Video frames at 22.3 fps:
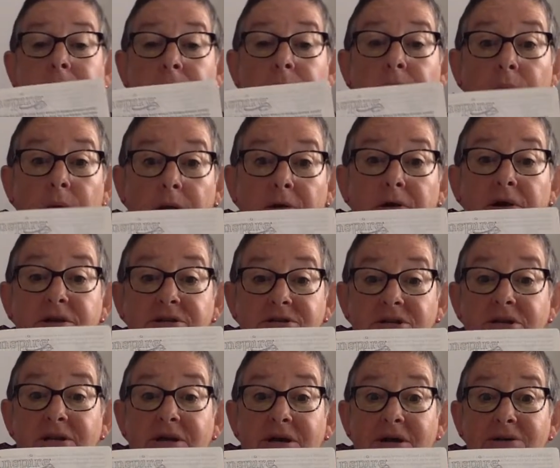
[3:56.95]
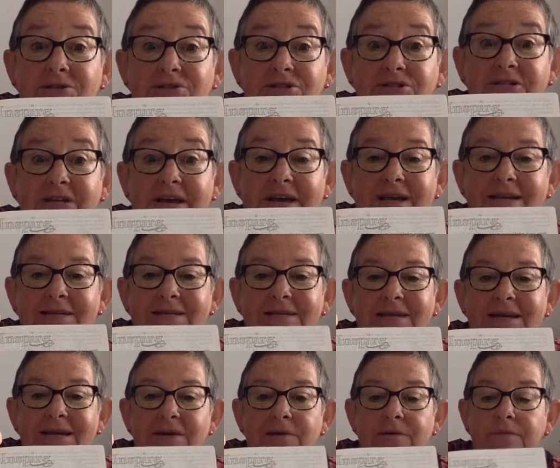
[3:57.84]
We're into larger text
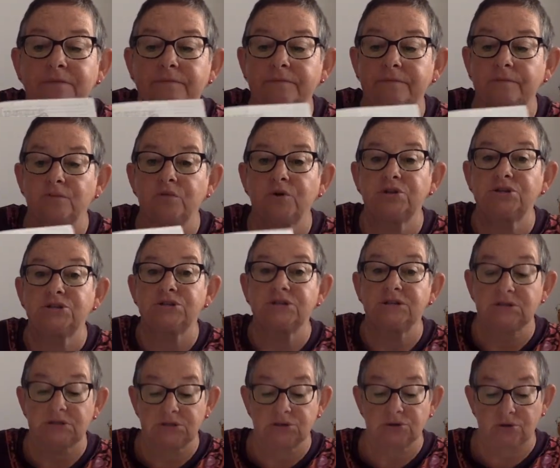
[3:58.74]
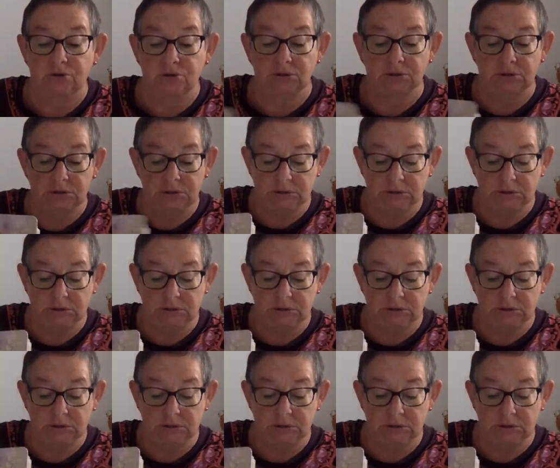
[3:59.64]
now, which is good.